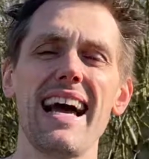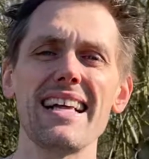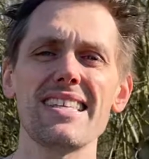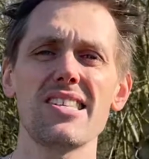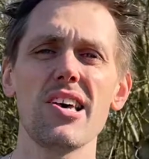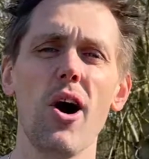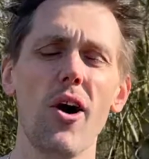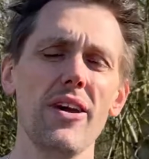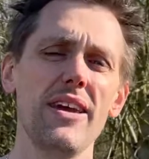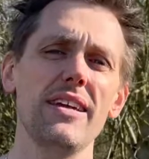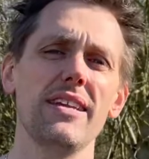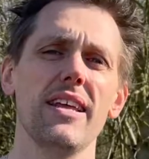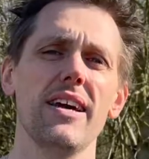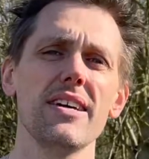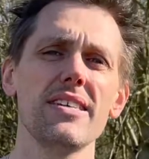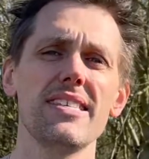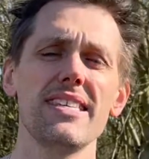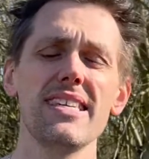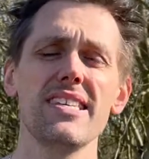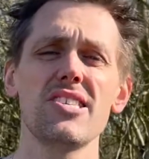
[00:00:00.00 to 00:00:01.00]

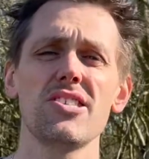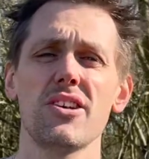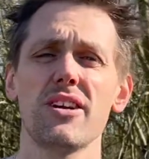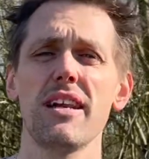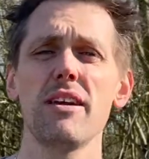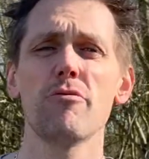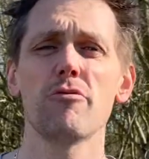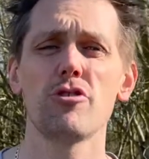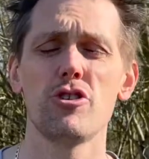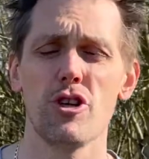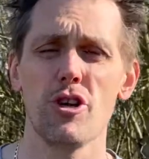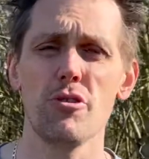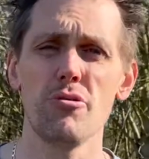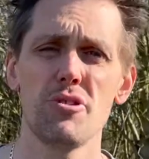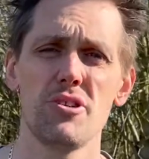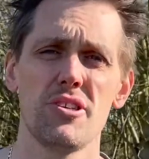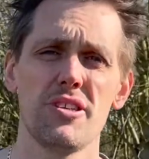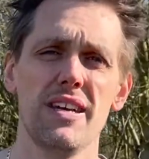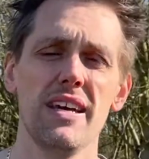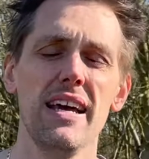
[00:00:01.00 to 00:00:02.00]
tightness is suddenly
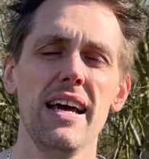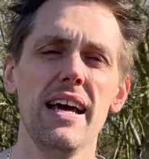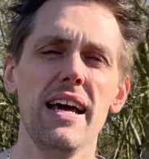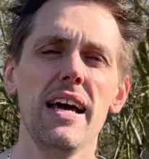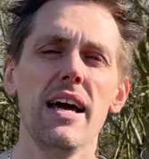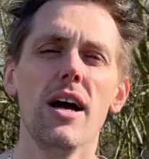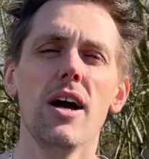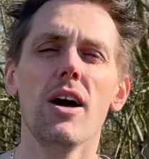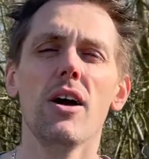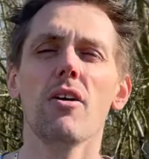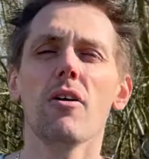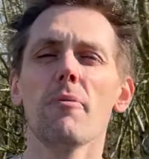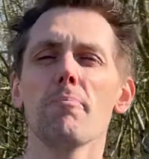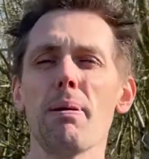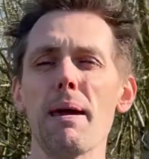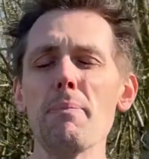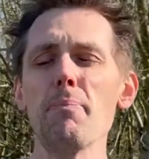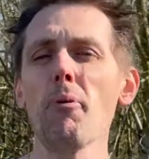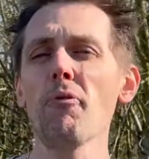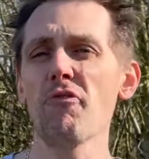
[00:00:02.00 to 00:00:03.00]
reduced.
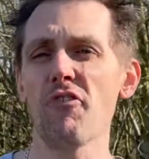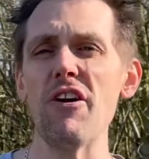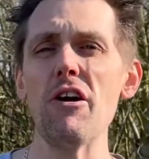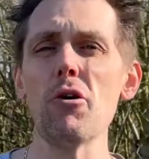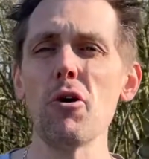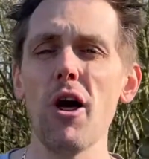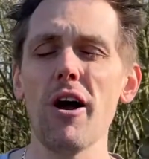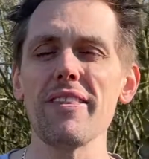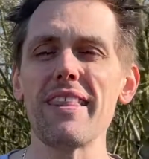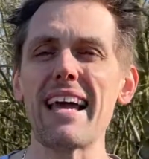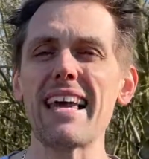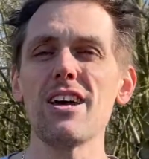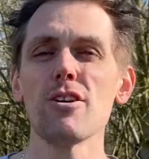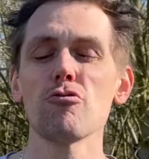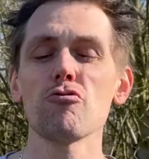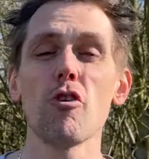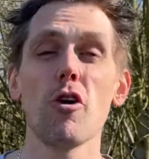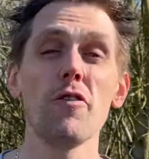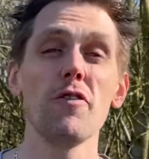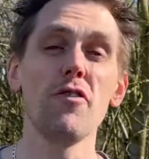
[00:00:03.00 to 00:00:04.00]
People feel like they
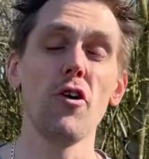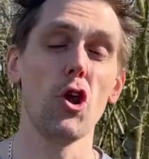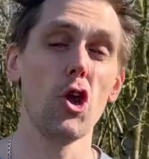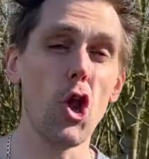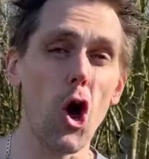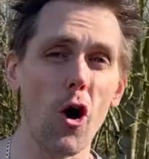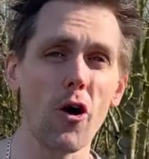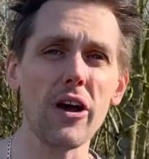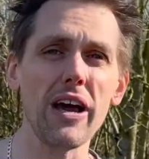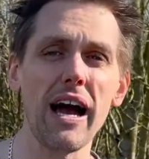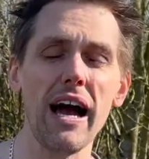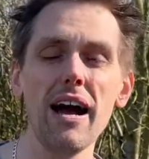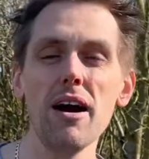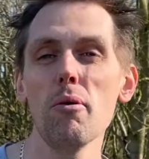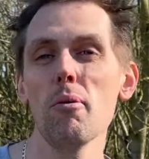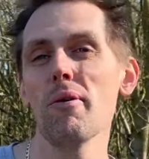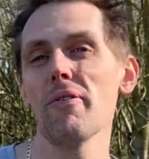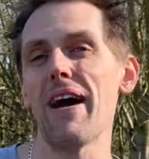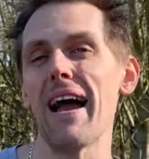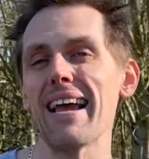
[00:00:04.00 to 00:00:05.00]
can run for longer
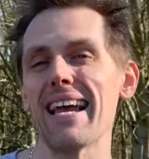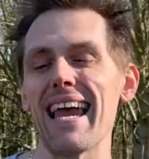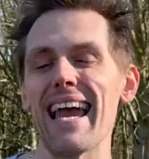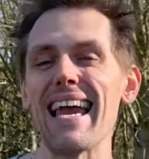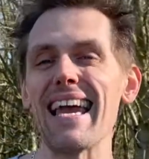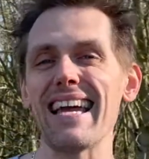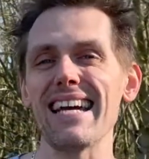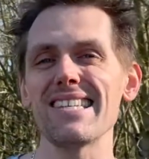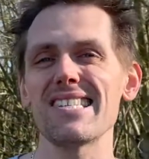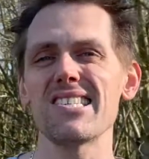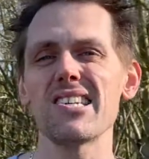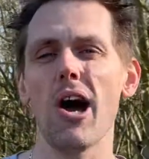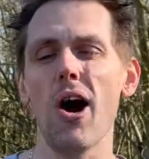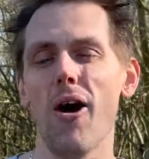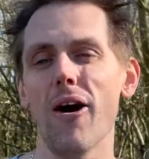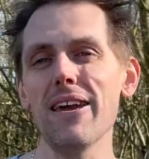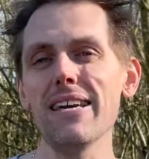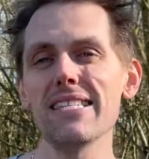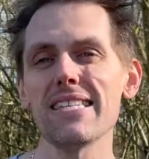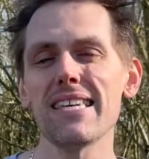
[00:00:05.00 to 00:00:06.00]
without getting as
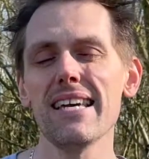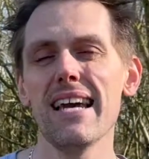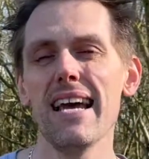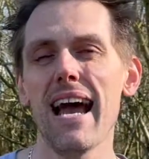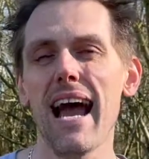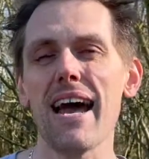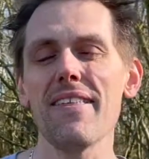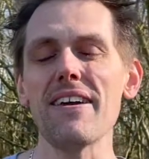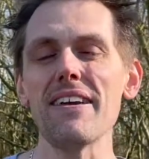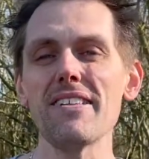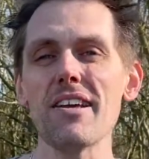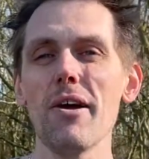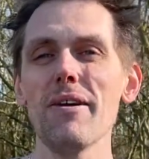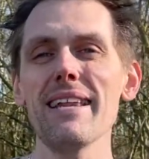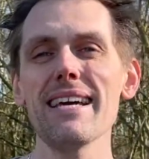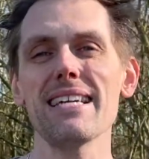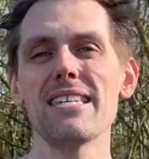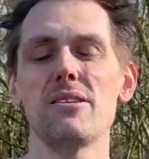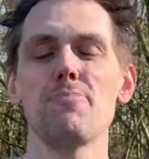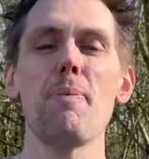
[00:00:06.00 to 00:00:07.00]
tight, and they
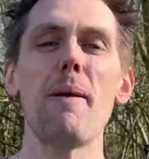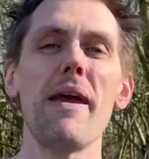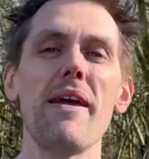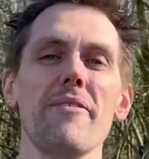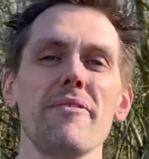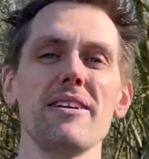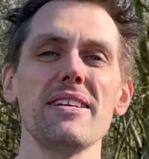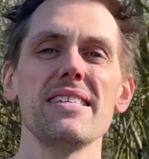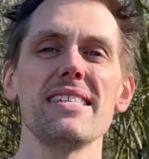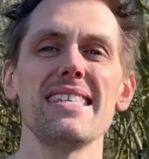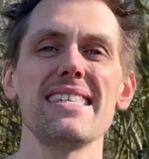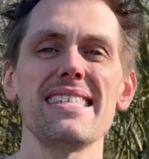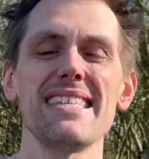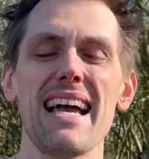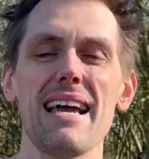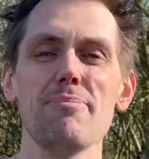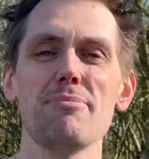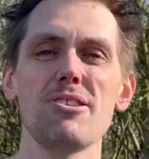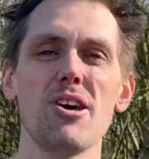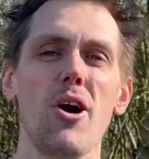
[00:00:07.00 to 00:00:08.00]
don't experience the
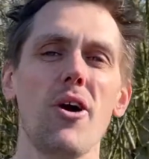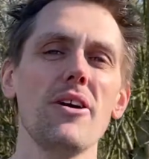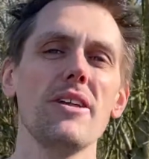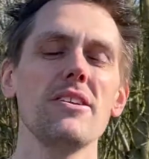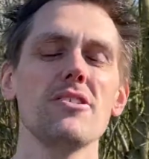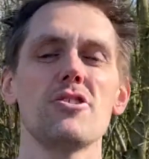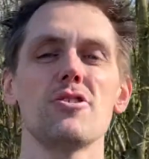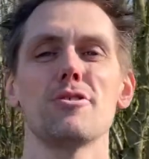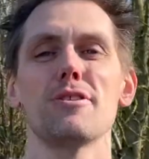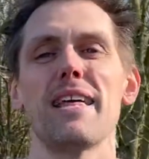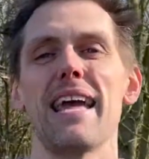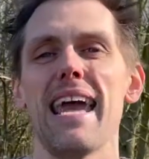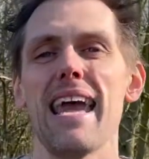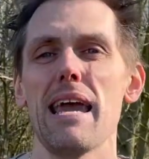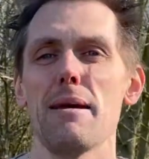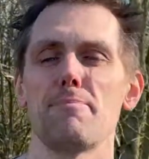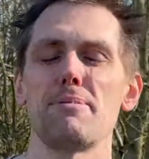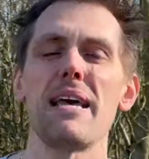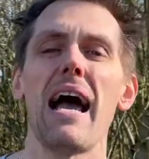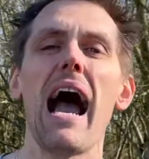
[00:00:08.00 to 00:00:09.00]
same tightness through their
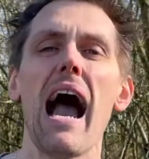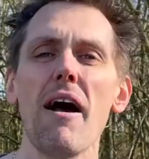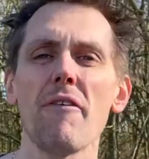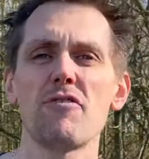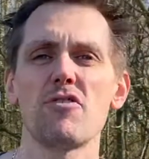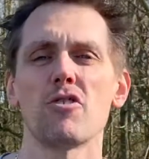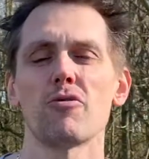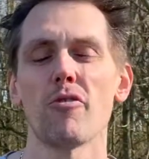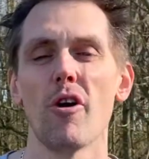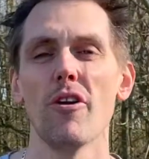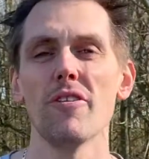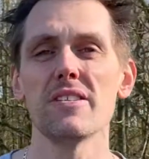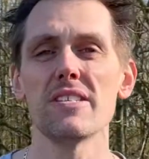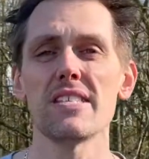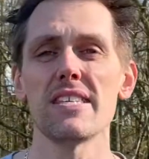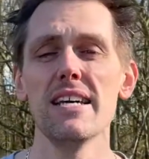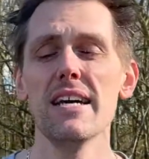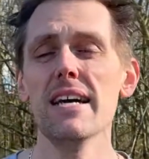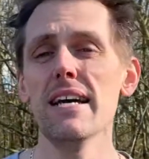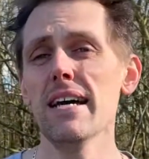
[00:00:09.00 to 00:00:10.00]
hips after
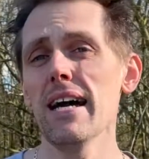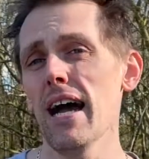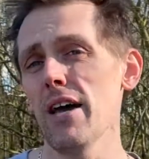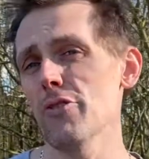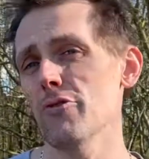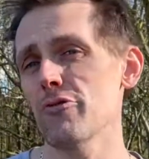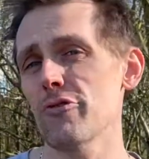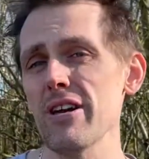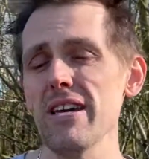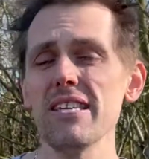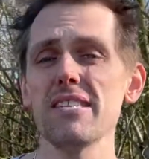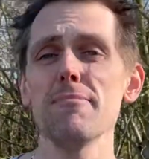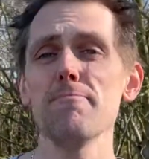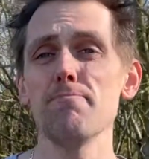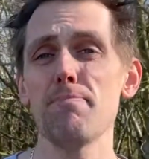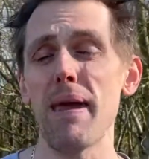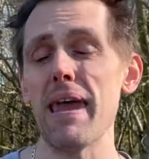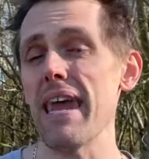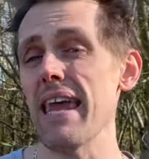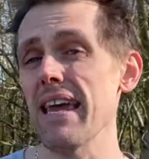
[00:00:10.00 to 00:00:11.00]
runs. And the
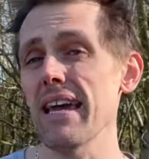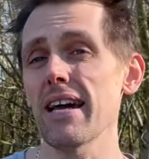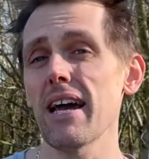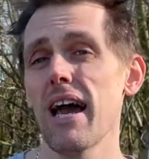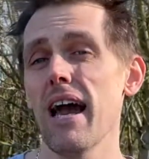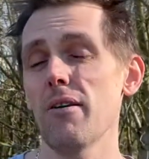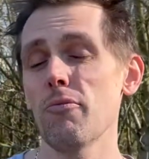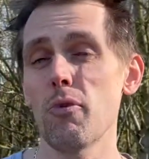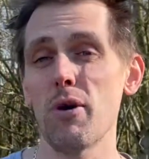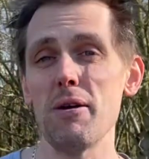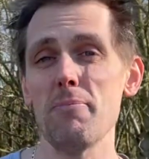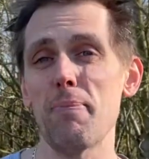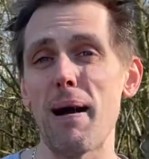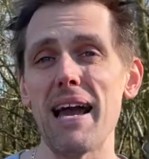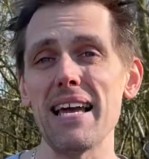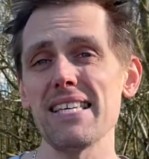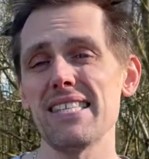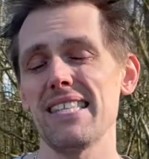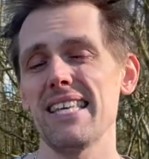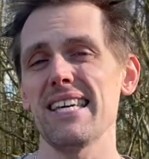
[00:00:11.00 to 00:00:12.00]
reason being, and we
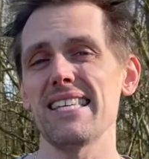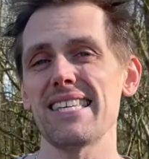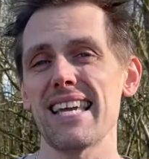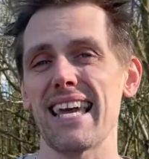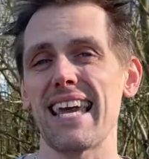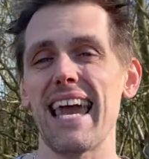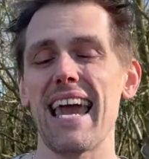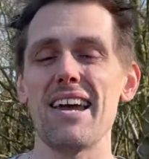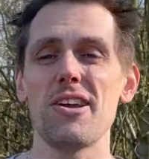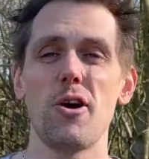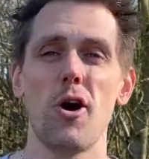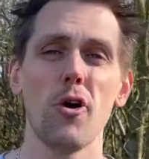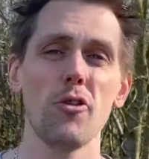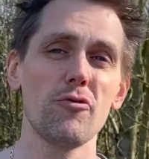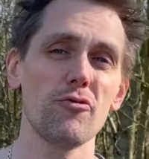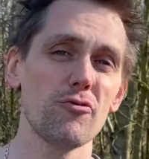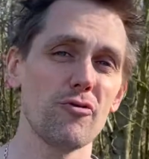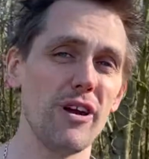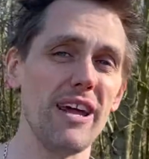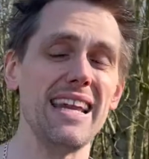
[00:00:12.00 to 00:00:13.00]
base this again
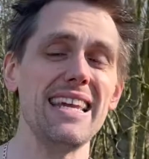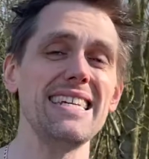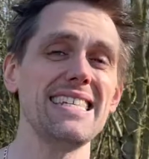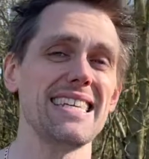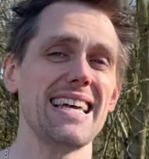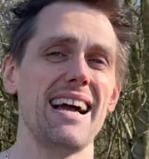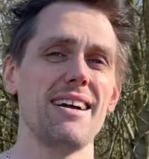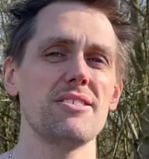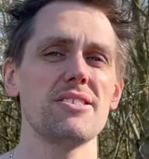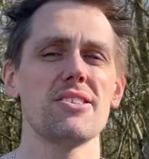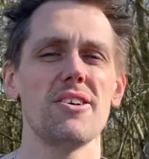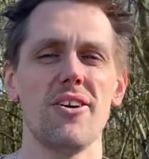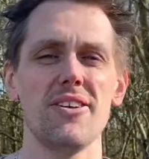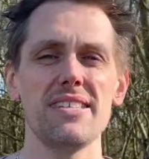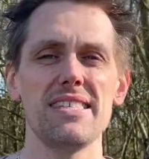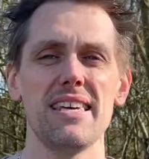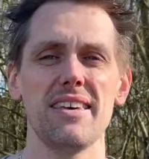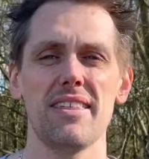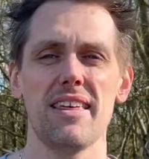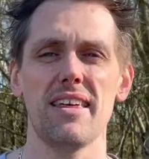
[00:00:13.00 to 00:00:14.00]
on really sound
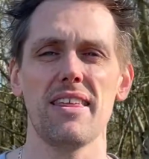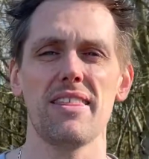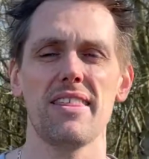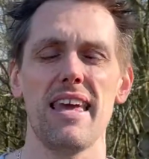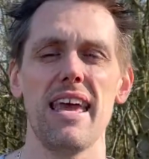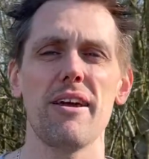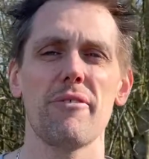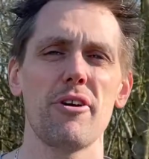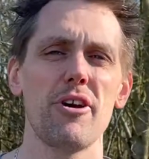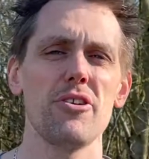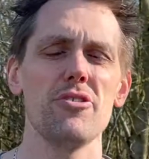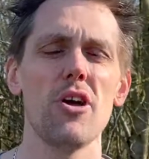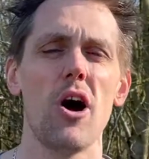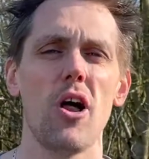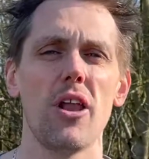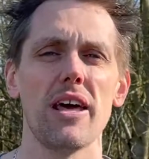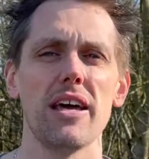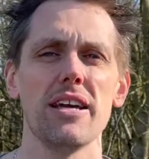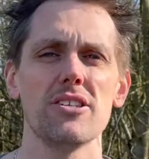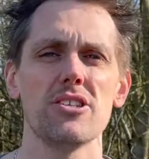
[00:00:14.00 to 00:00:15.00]
scientific theory and
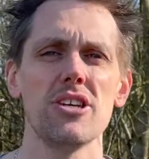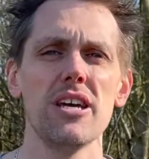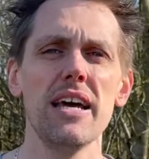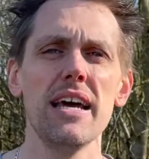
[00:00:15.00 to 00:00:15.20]
knowledge,